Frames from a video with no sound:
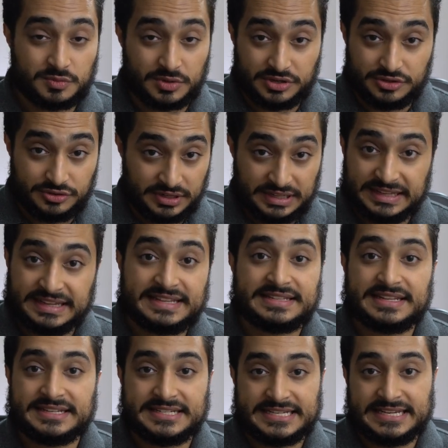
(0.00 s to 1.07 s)
we're drilling in
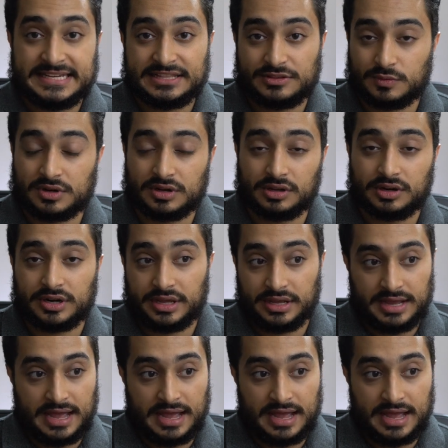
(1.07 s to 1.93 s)
the teeth, we're learning